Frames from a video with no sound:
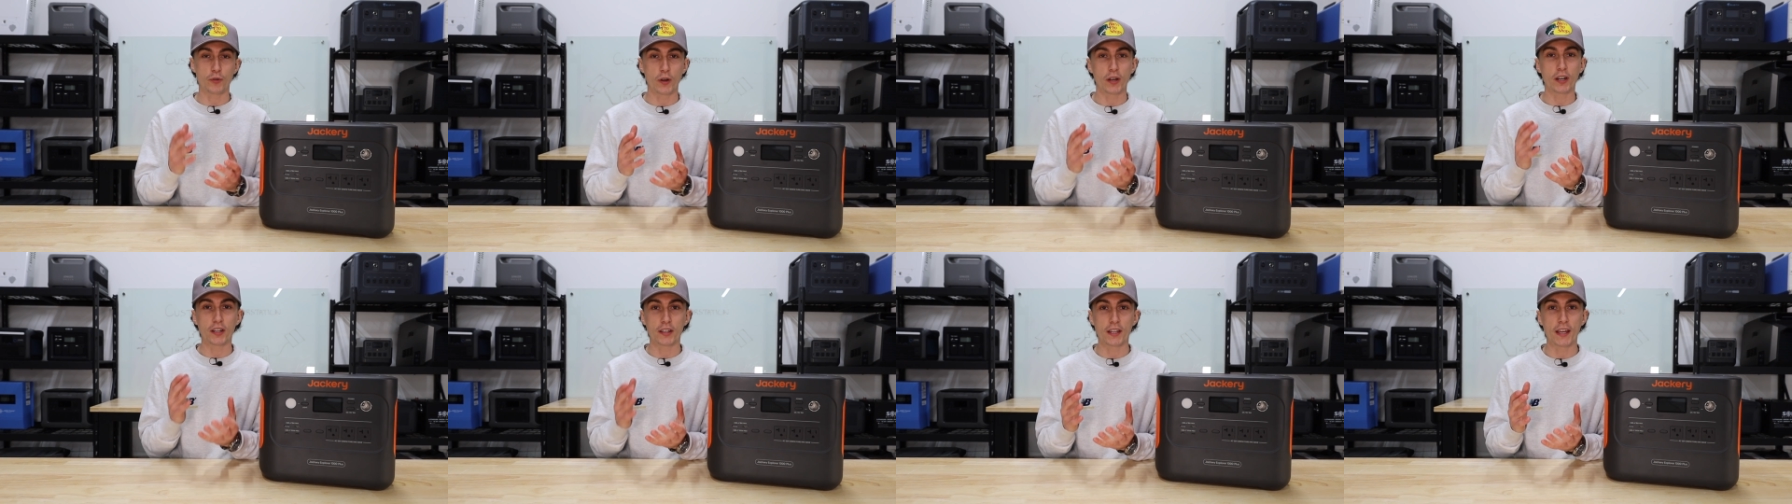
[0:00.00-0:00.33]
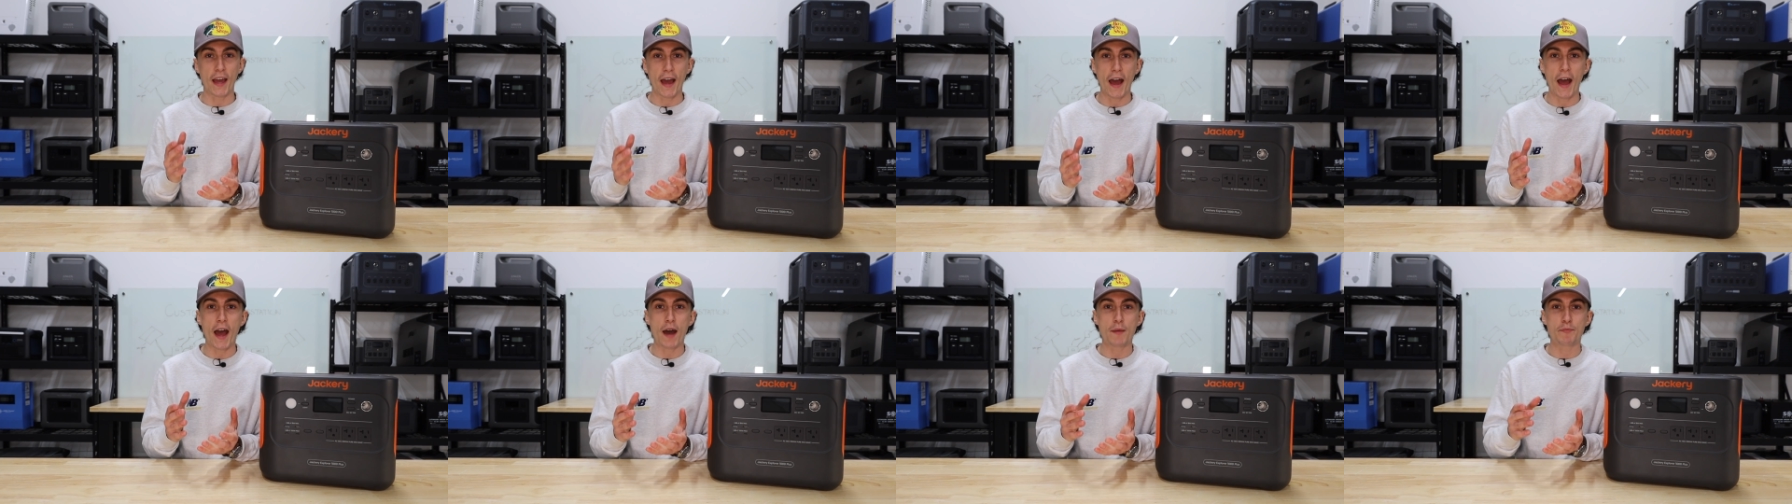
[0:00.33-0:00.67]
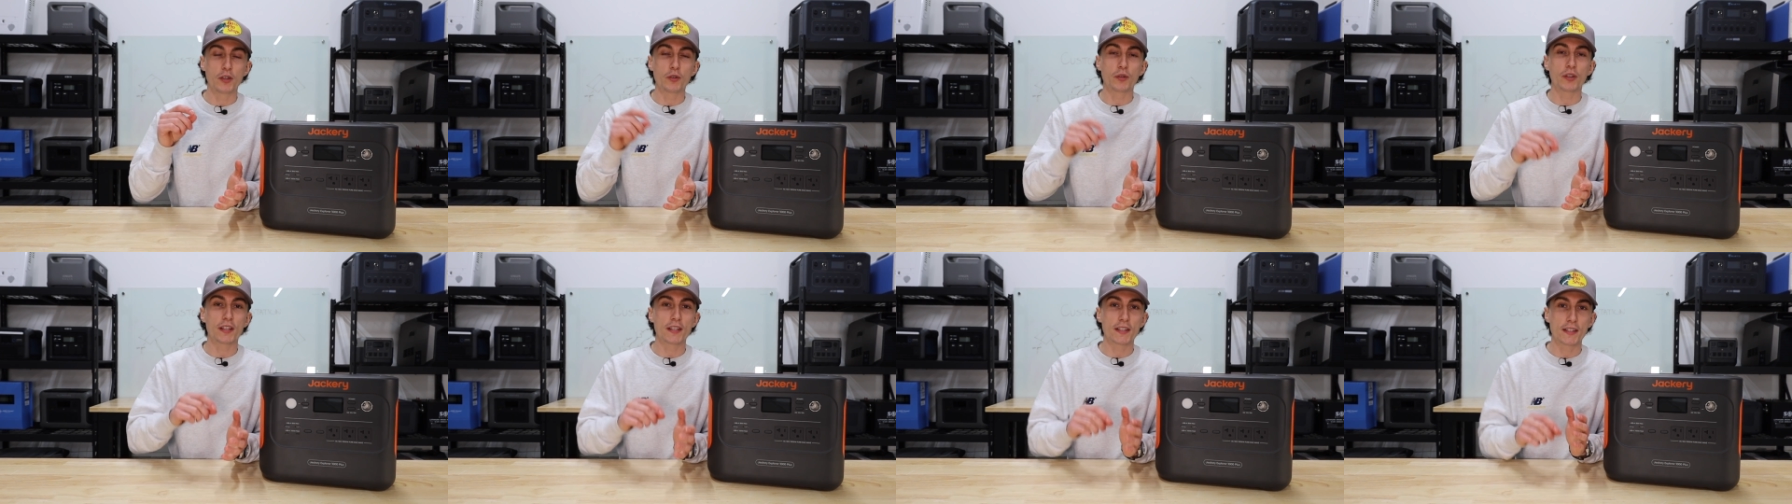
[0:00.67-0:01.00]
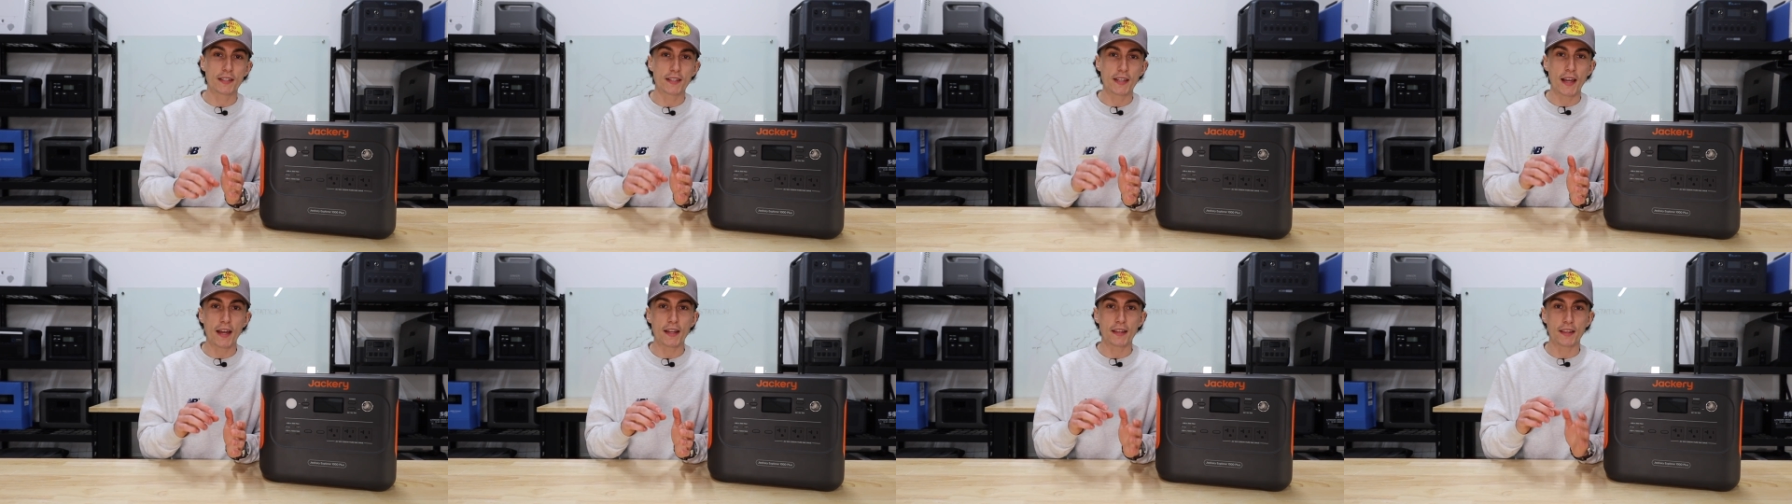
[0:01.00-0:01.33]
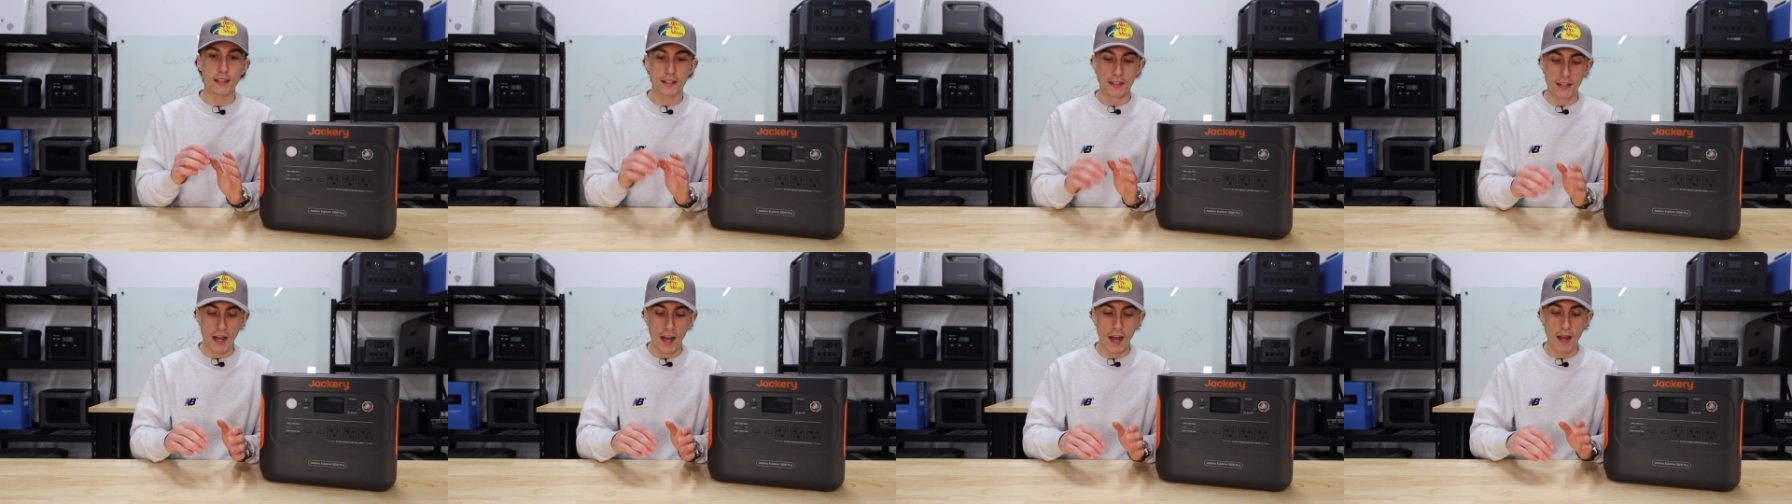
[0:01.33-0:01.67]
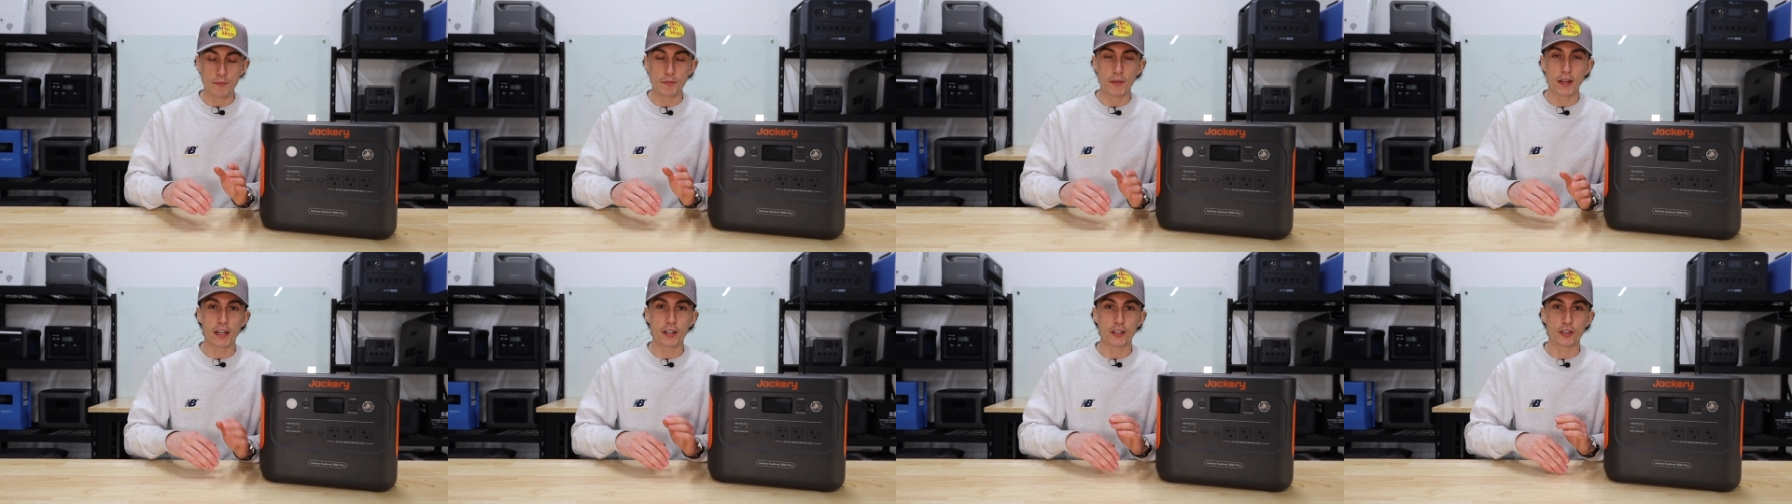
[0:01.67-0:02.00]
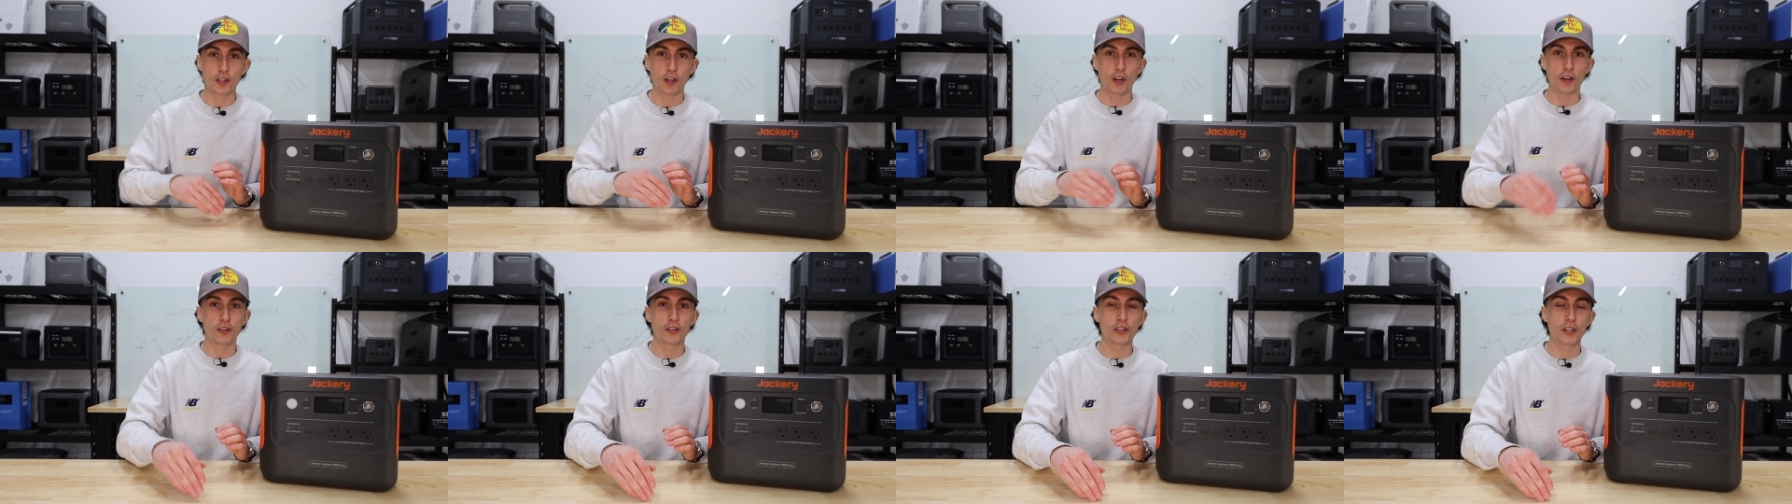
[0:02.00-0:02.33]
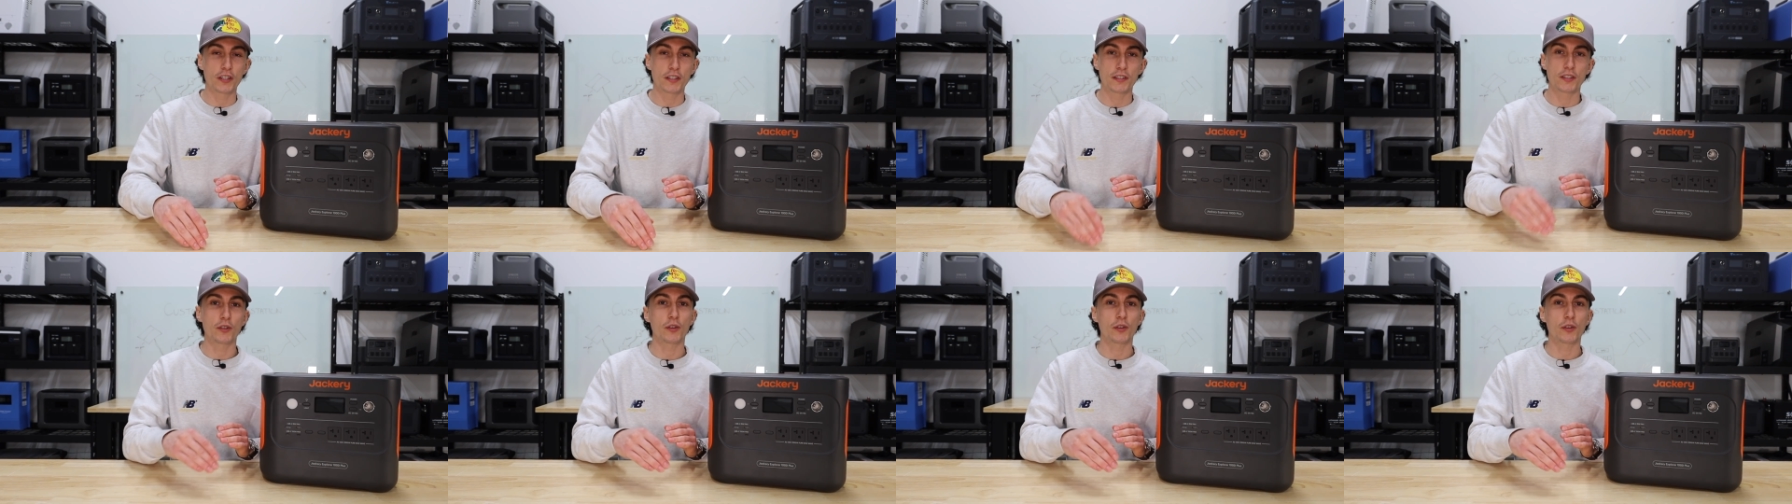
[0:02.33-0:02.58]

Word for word: right on the app, you can set the time that it charges,